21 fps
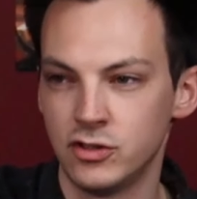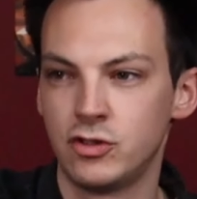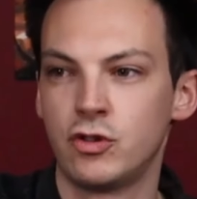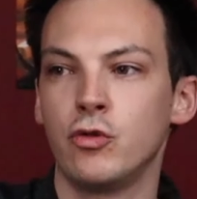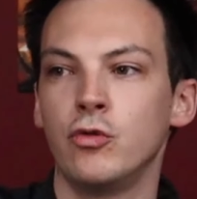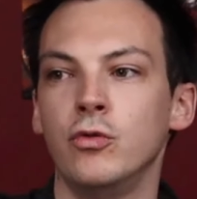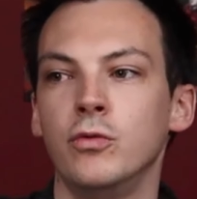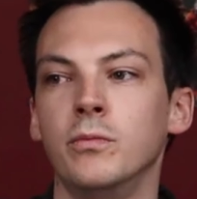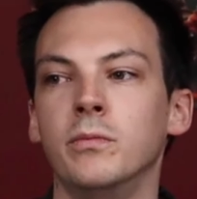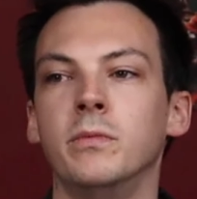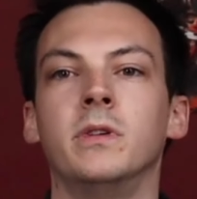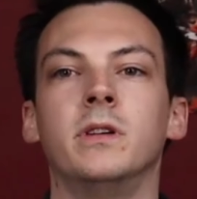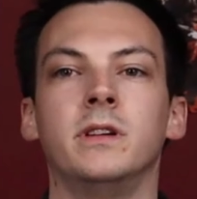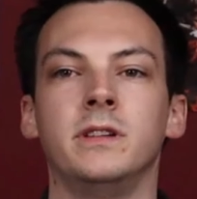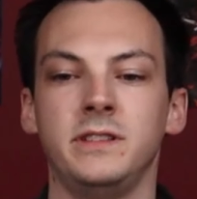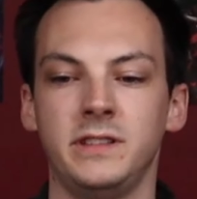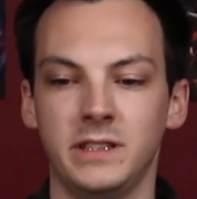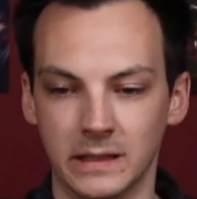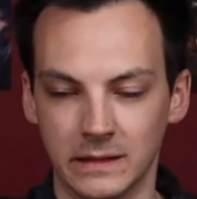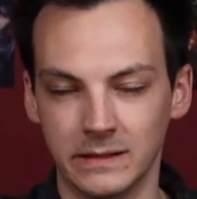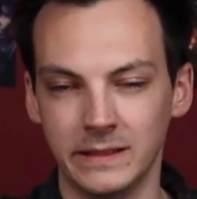zoom,
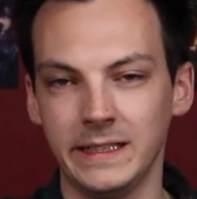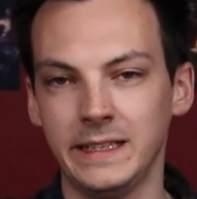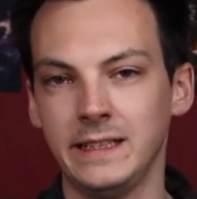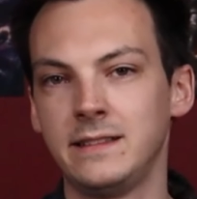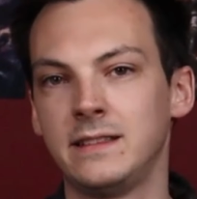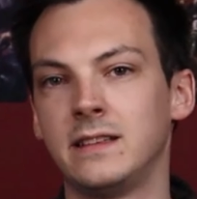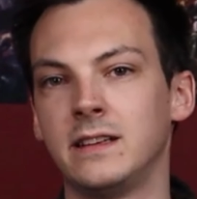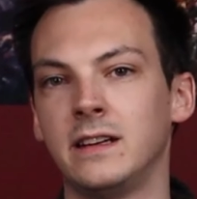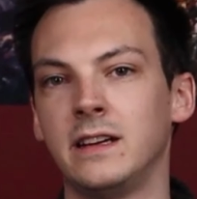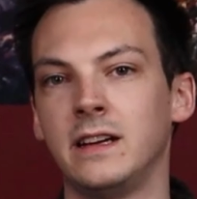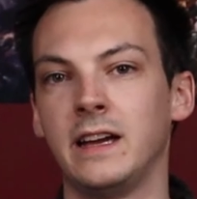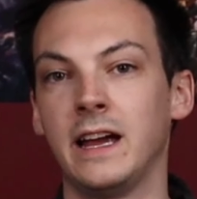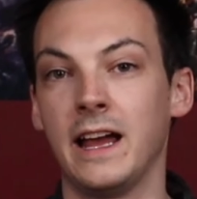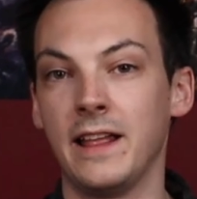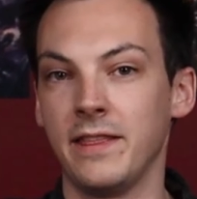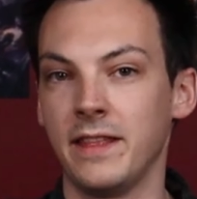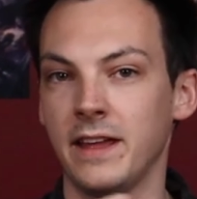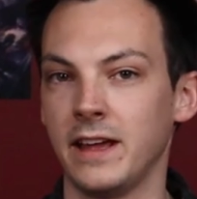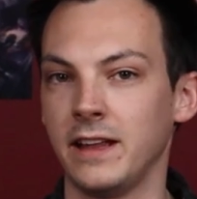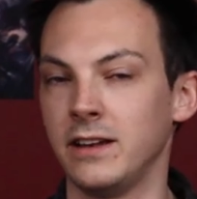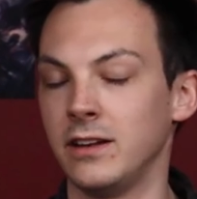delete,
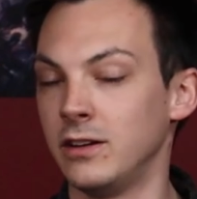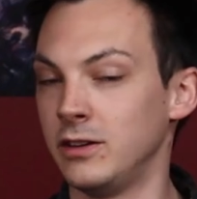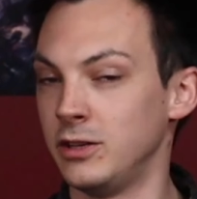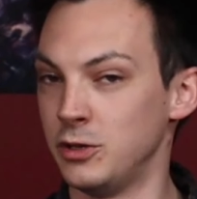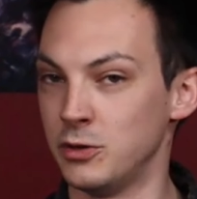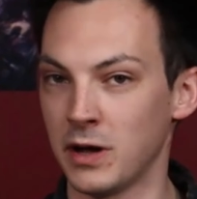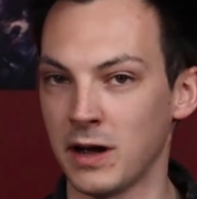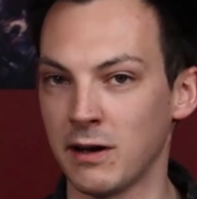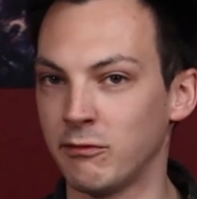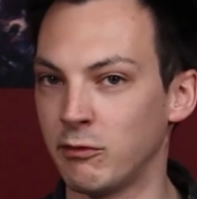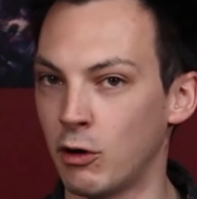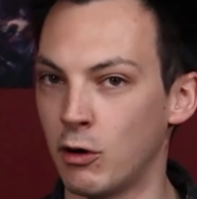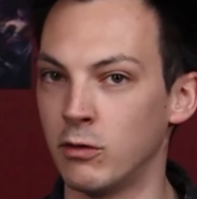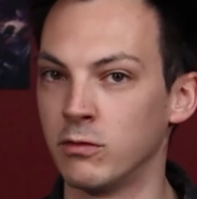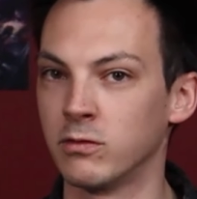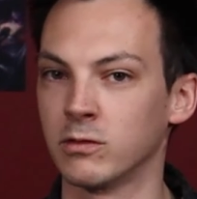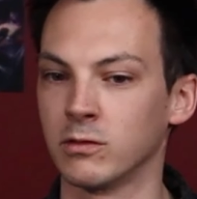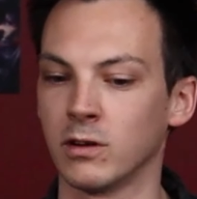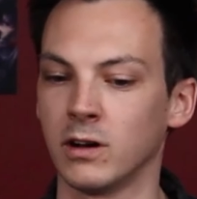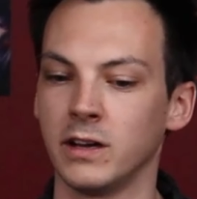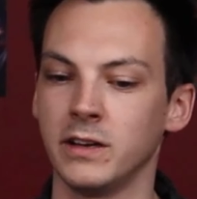and then you have
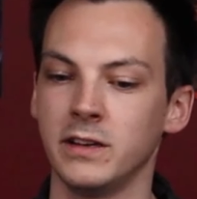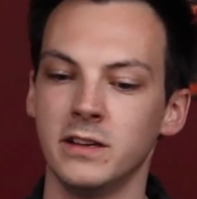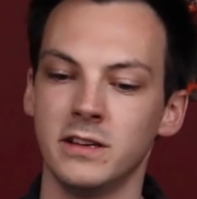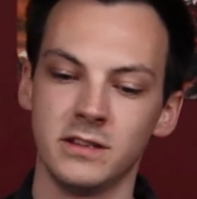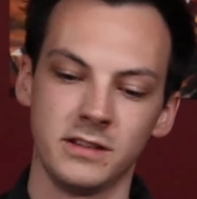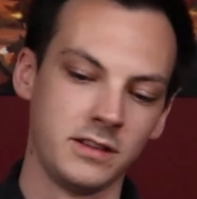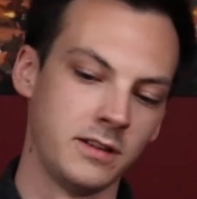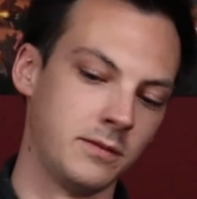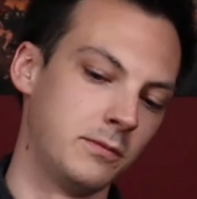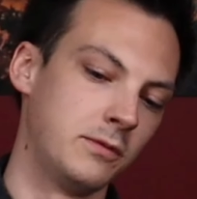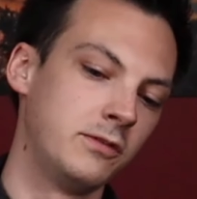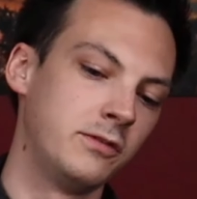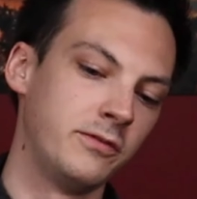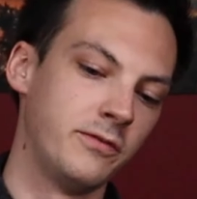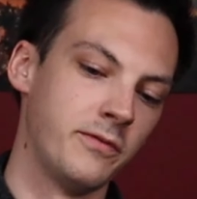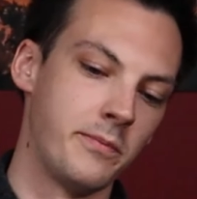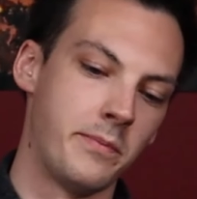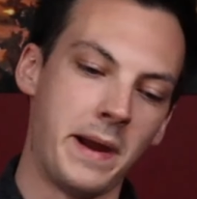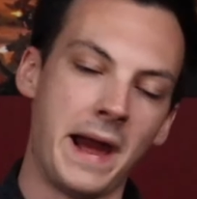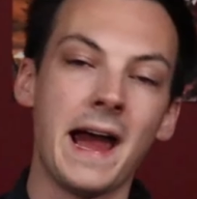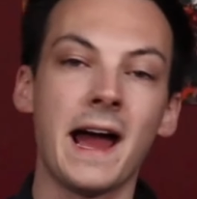Overrun to
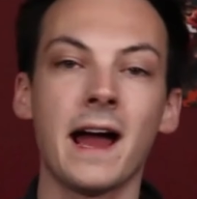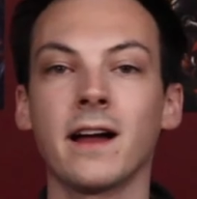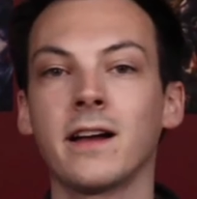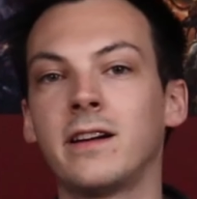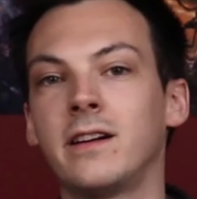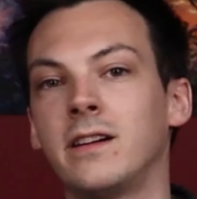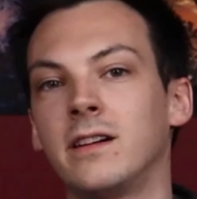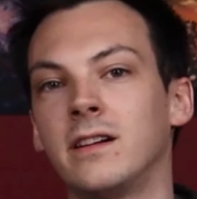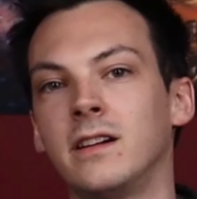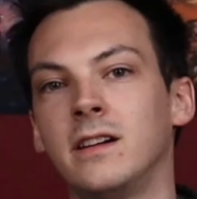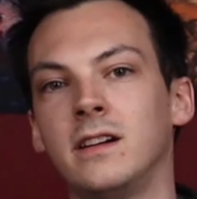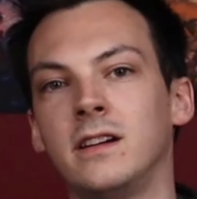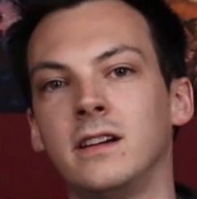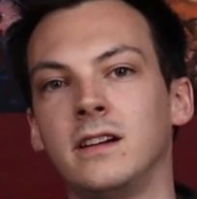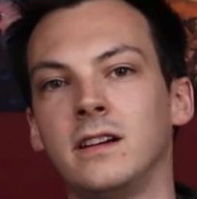move back.